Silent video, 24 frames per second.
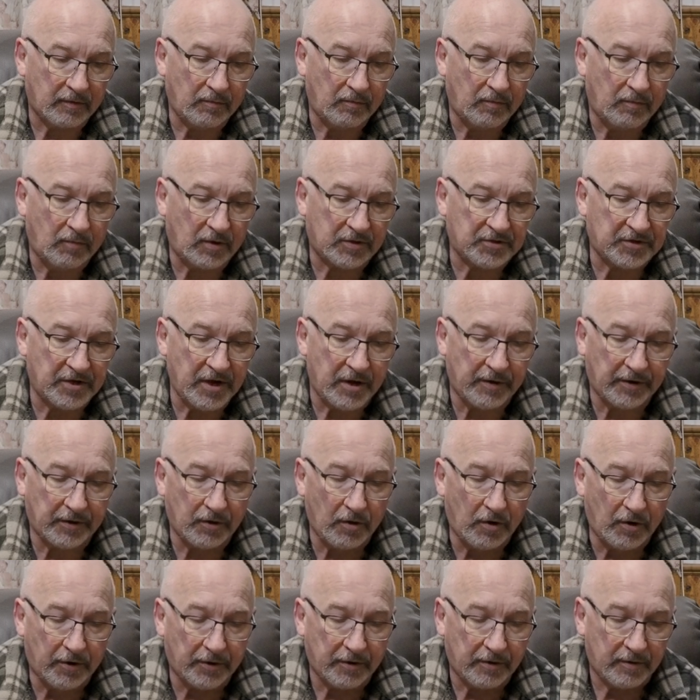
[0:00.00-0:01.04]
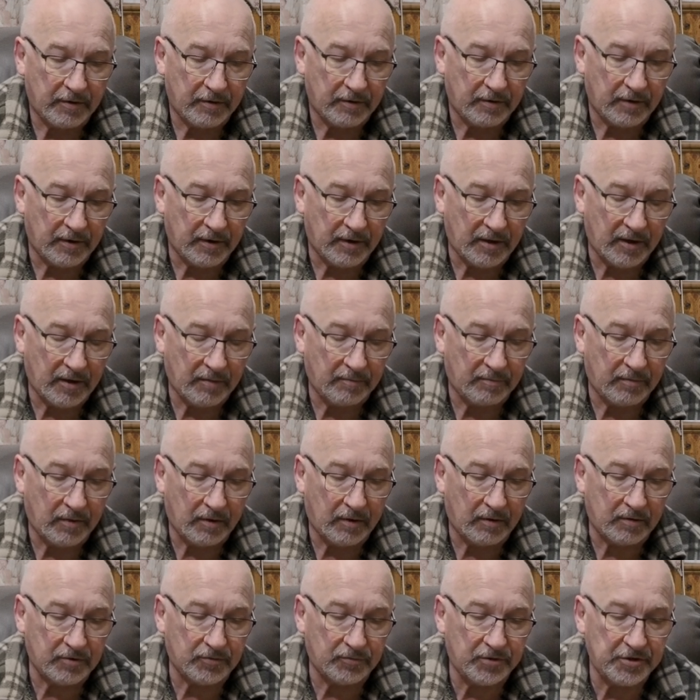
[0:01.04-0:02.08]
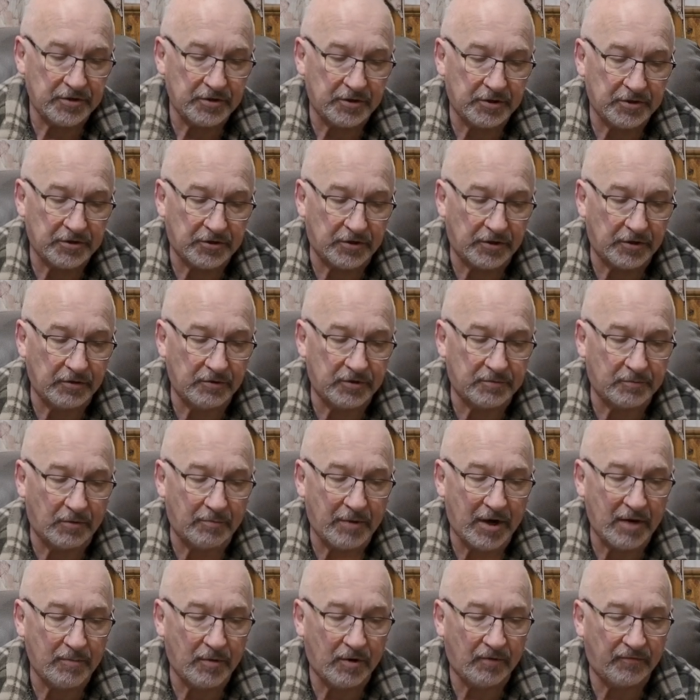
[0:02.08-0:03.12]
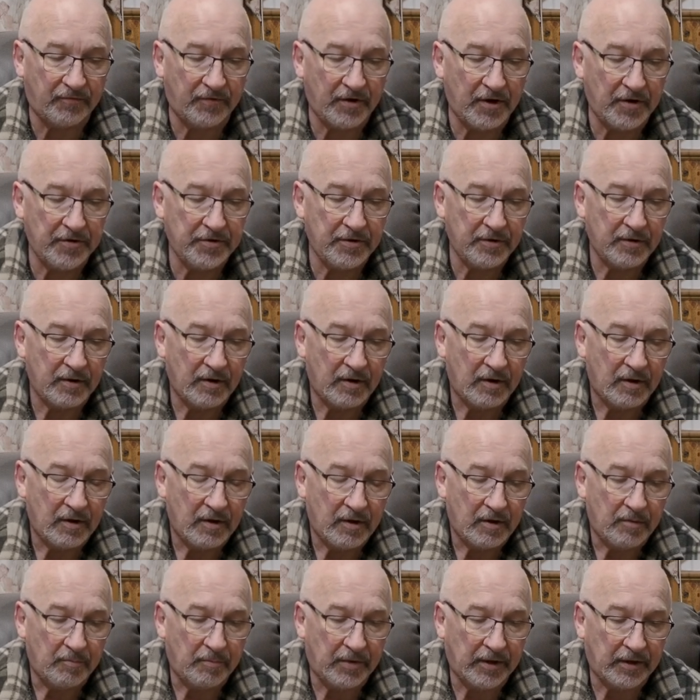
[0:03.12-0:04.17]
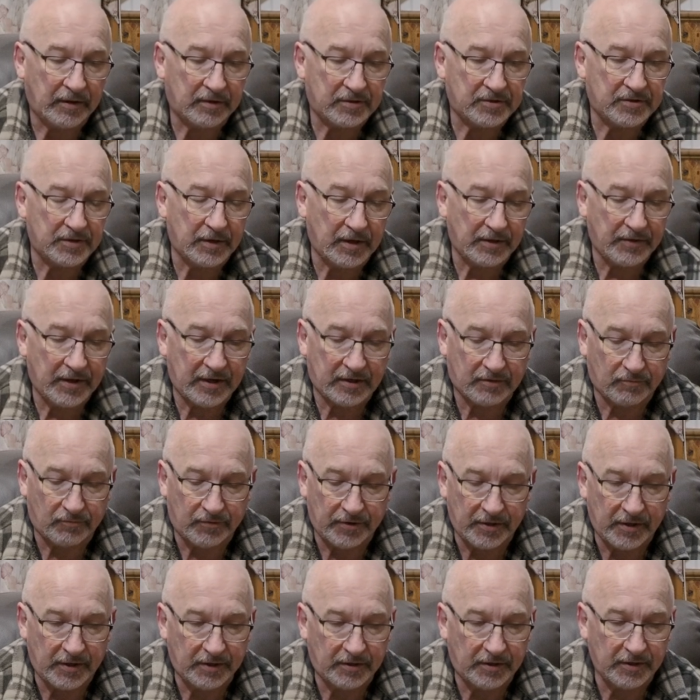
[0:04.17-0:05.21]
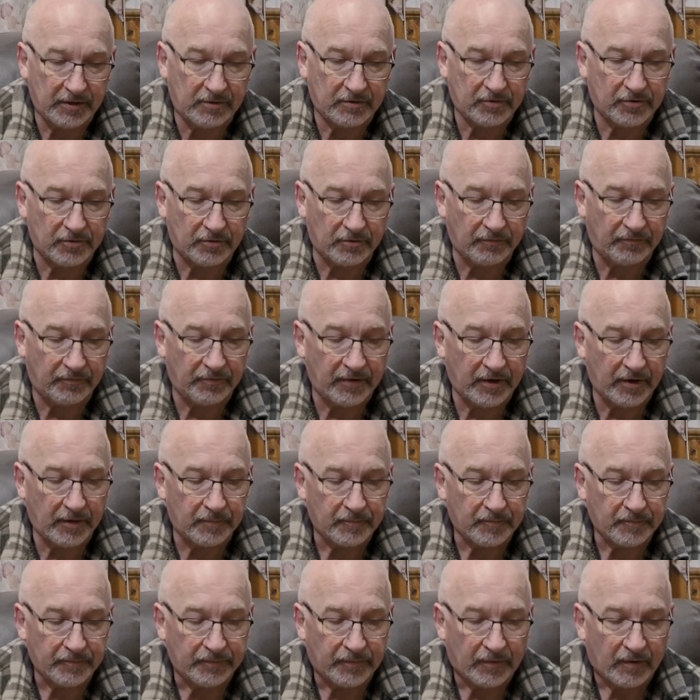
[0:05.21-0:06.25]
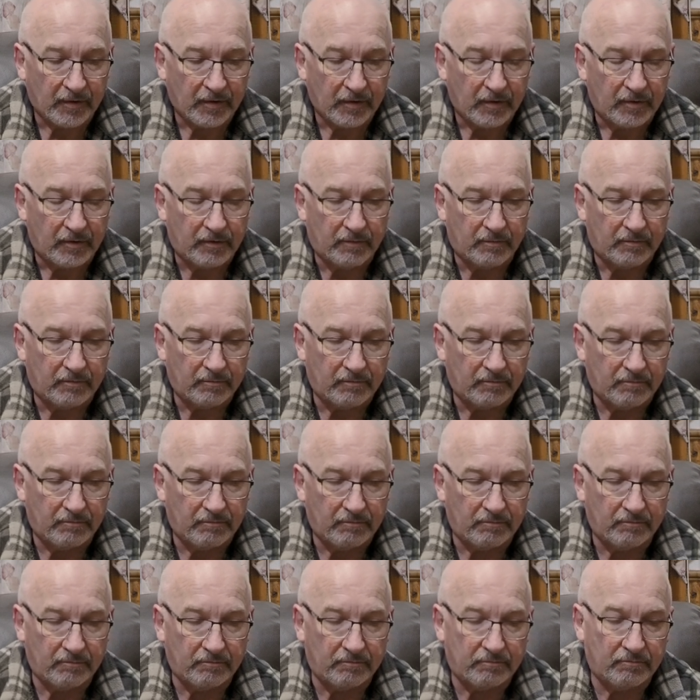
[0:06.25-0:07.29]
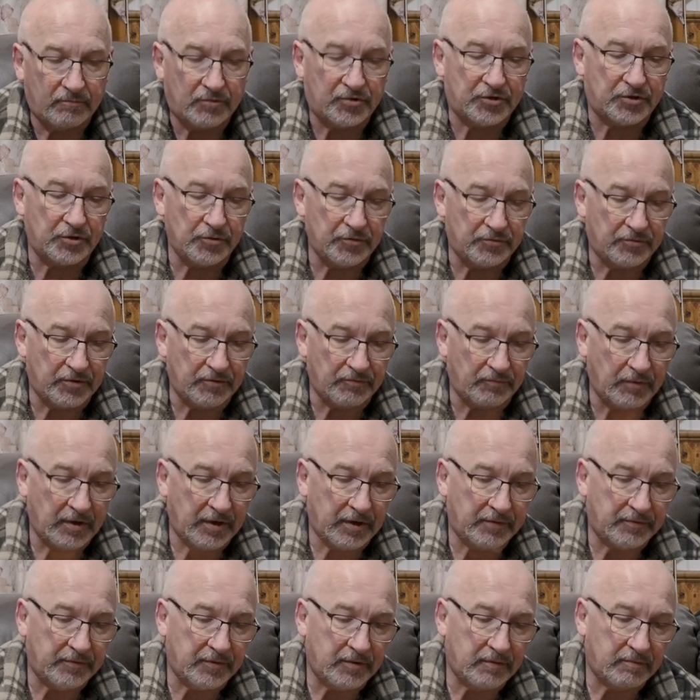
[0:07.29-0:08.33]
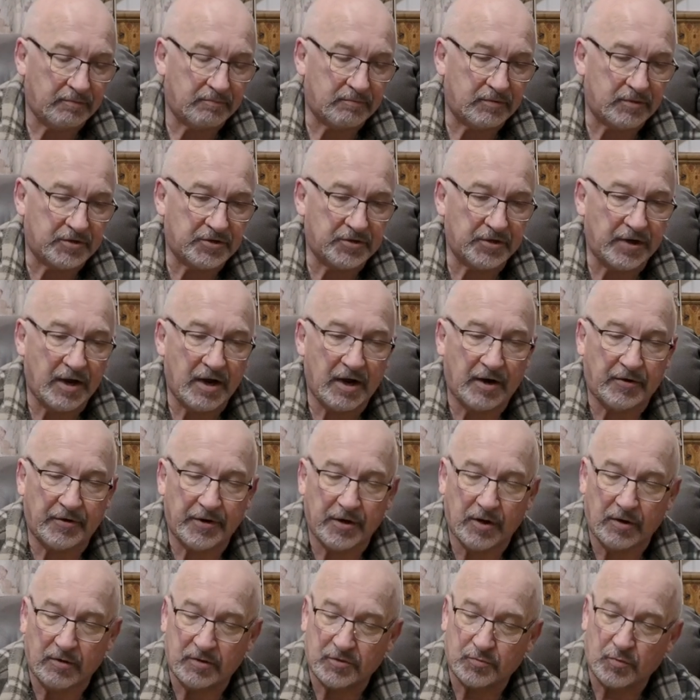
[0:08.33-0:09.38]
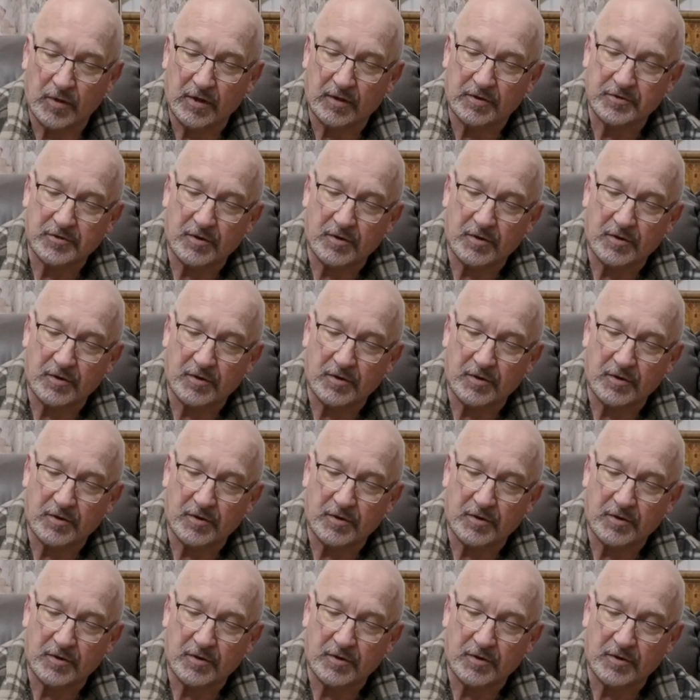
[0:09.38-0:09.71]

what's going on. I was originally just going to use my mobile phone, but that really didn't sort of suit the scenario as well as I